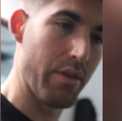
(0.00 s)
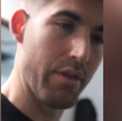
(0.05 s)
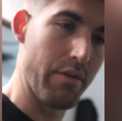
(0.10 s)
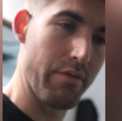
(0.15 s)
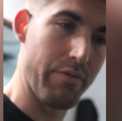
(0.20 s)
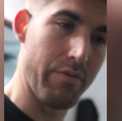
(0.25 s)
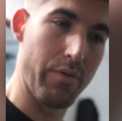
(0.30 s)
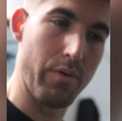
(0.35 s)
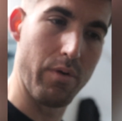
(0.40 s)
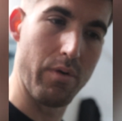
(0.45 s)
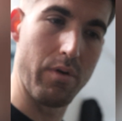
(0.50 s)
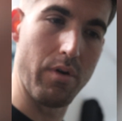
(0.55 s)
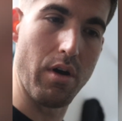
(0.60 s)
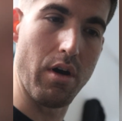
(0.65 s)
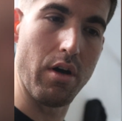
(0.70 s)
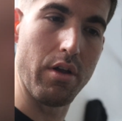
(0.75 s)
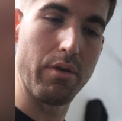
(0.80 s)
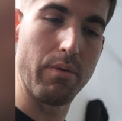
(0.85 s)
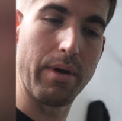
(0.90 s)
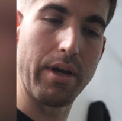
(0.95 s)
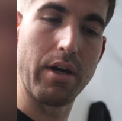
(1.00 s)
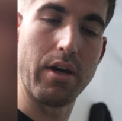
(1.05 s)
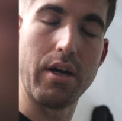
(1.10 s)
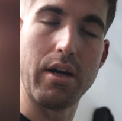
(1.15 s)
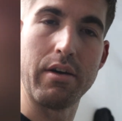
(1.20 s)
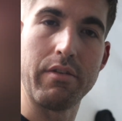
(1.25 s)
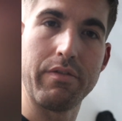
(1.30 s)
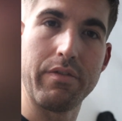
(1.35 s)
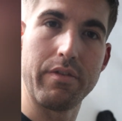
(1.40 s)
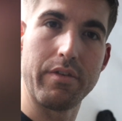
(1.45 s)
the full all the way
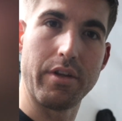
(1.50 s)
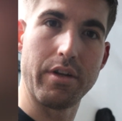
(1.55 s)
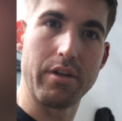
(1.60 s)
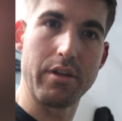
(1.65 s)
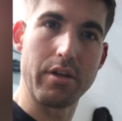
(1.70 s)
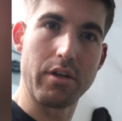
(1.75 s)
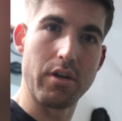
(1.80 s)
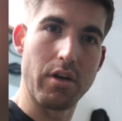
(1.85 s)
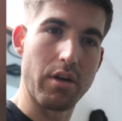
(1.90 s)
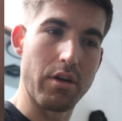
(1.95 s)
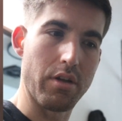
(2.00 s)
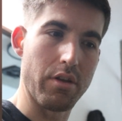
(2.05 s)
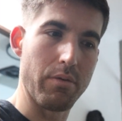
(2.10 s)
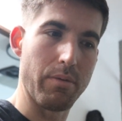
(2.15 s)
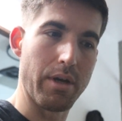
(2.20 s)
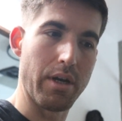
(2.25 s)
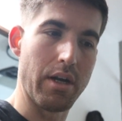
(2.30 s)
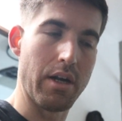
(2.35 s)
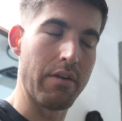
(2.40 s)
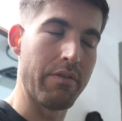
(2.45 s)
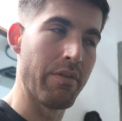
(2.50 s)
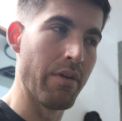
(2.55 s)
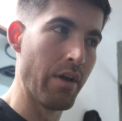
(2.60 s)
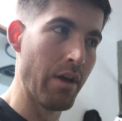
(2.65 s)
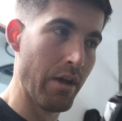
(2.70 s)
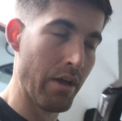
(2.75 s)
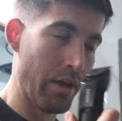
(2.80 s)
off, you know, the guard all the way off.